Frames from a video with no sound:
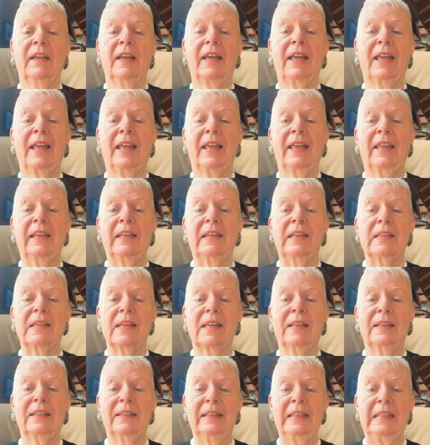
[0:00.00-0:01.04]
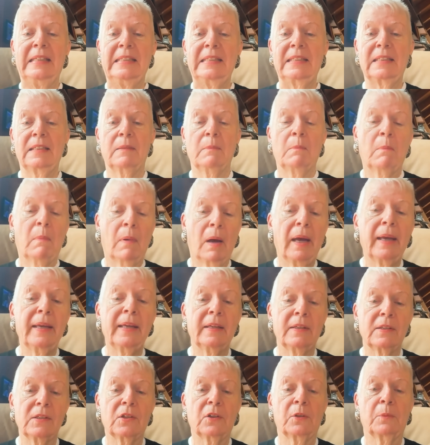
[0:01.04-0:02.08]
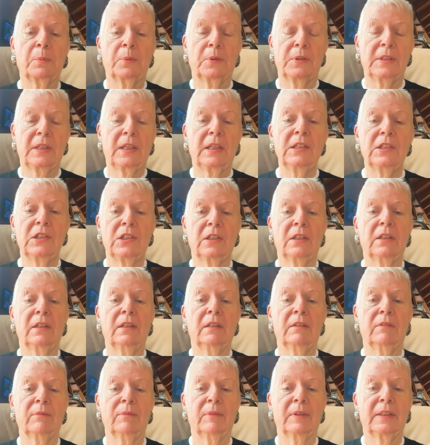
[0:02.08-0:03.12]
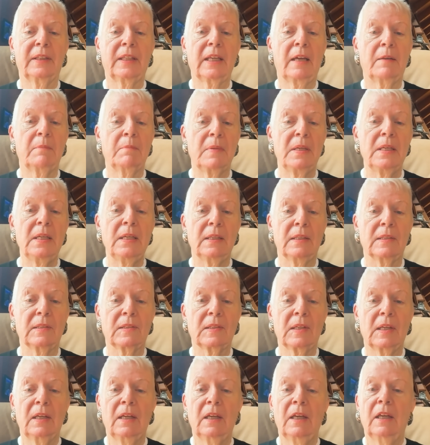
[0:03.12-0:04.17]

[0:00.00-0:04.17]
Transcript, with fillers: and at least my interpretation of what that means.